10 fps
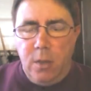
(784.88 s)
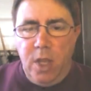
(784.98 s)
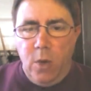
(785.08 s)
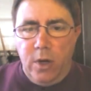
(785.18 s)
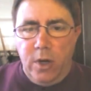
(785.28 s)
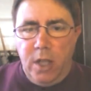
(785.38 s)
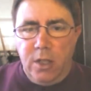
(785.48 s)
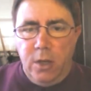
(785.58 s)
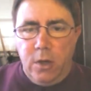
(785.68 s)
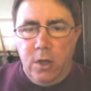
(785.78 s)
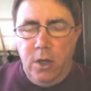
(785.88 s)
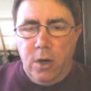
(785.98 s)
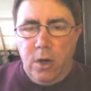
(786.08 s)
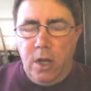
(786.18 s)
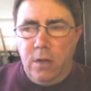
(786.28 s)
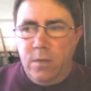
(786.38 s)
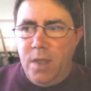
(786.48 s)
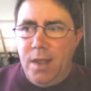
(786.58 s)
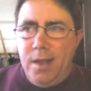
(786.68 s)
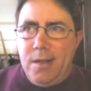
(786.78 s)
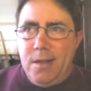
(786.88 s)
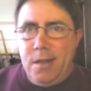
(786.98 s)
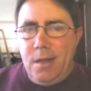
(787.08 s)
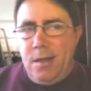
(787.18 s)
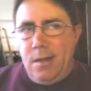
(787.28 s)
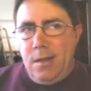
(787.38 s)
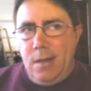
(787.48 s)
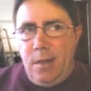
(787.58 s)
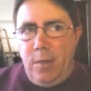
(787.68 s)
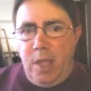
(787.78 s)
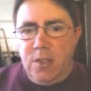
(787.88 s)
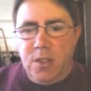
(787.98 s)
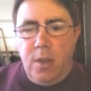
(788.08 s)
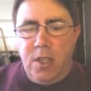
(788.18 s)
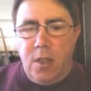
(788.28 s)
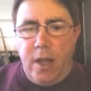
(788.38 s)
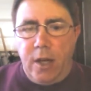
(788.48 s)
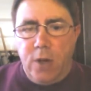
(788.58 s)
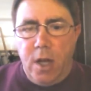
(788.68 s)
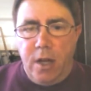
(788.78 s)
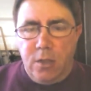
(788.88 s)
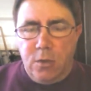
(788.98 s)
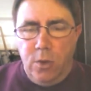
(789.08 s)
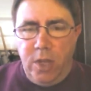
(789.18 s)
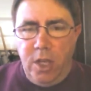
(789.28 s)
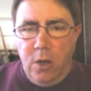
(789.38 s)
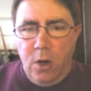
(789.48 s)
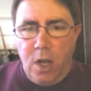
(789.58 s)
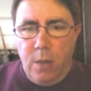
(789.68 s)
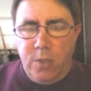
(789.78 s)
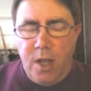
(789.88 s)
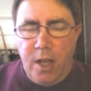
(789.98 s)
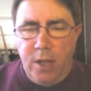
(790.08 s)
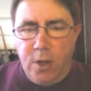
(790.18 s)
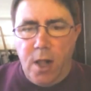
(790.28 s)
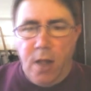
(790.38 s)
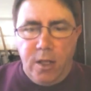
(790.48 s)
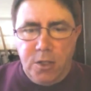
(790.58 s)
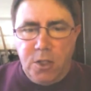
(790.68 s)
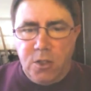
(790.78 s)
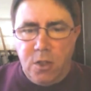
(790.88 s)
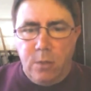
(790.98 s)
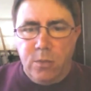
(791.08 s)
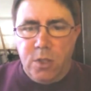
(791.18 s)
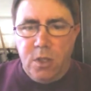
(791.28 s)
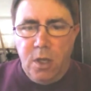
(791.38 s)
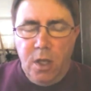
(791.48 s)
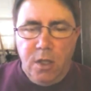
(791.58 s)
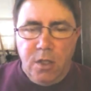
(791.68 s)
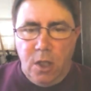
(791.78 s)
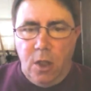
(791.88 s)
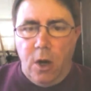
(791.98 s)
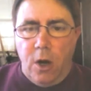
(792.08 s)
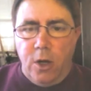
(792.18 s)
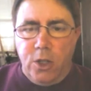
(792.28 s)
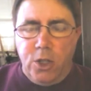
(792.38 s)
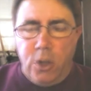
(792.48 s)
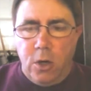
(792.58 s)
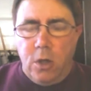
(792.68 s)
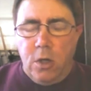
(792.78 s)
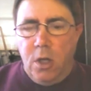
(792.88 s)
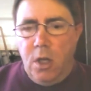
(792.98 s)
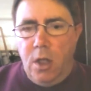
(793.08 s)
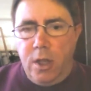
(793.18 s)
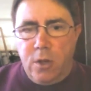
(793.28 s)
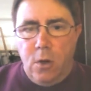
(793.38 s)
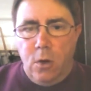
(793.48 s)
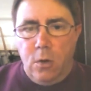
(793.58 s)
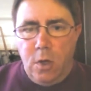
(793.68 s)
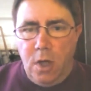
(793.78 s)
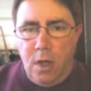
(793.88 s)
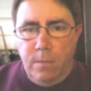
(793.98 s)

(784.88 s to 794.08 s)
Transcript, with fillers: to be important. And you're going to, I mean, some of these electronics will need to hook up to hydraulic systems, the larger electrical